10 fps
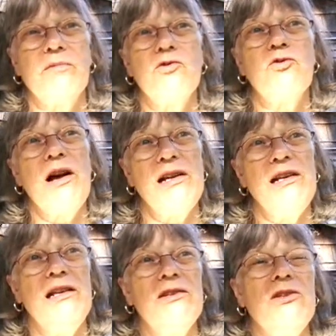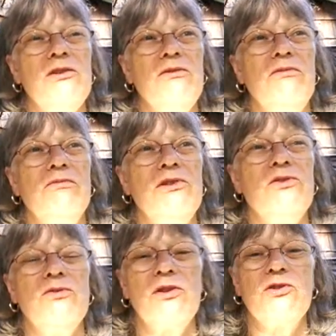trying to
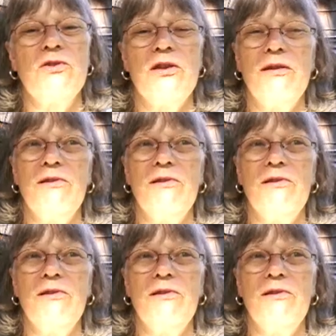restructure them.